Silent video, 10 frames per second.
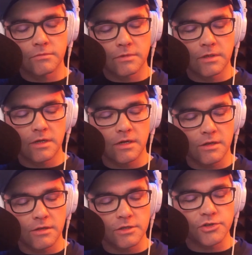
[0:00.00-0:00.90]

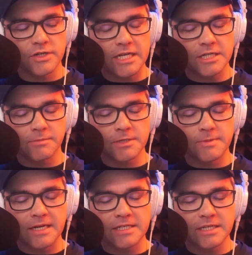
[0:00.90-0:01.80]
the strategic
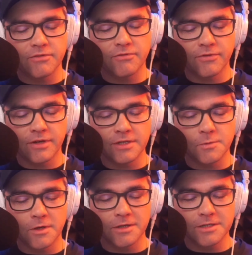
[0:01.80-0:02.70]
perspective as
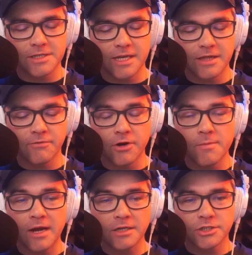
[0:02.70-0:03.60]
well as then very
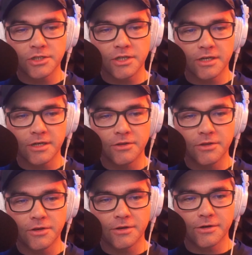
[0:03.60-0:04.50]
much the
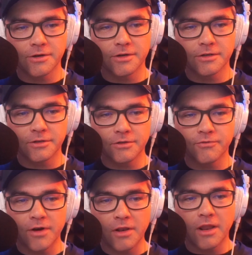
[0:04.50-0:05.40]

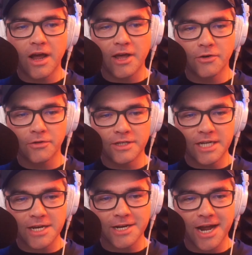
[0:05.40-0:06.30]
front line on the
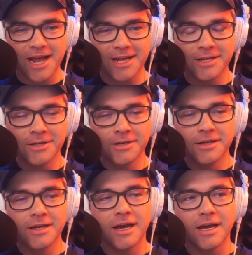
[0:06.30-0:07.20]
day-to-day
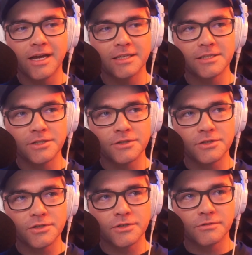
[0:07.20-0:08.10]

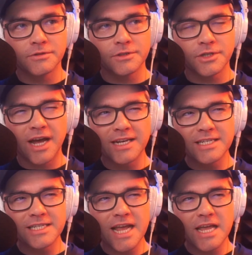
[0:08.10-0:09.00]
to
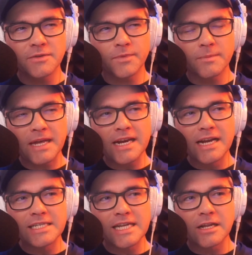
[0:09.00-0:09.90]
understand. I'm keen to
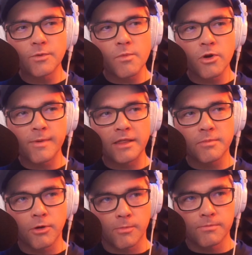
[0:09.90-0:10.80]
understand a little bit more about the
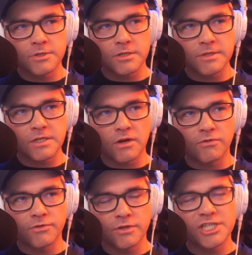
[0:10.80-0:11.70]
problems to be
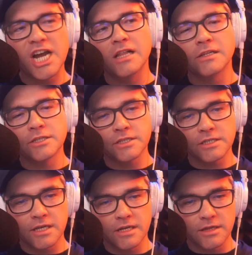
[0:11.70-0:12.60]
solved or the
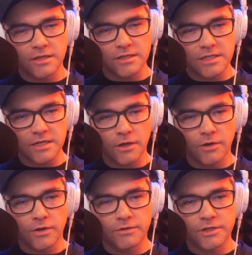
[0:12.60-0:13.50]
challenges that Sydney
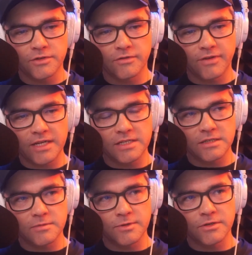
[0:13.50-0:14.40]
Local Health District
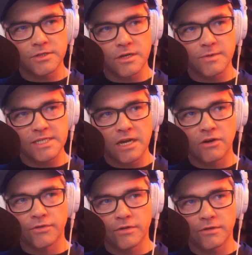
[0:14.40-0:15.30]
faces, because, we say
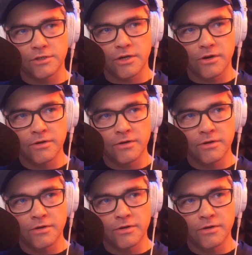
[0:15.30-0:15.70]
often on the show,